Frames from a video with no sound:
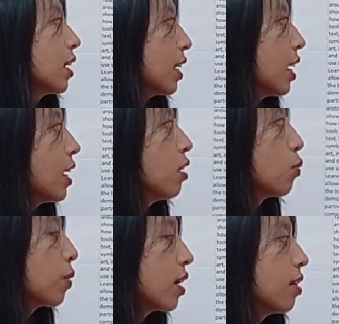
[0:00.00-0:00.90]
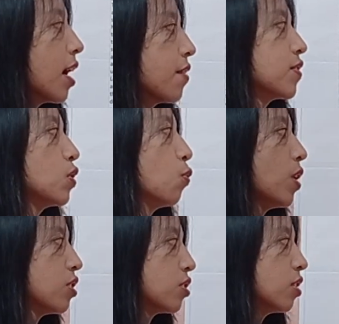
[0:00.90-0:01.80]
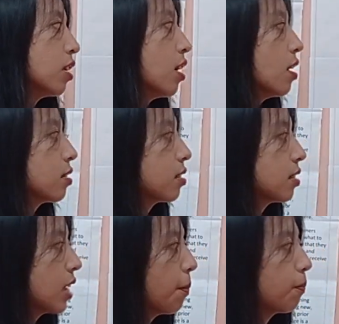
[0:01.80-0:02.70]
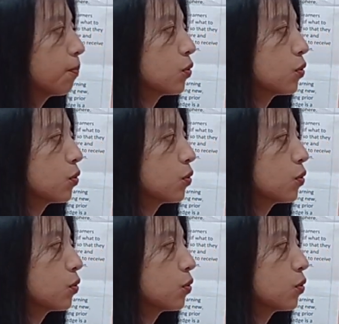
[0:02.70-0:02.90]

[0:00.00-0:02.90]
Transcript: in real-life situation is a step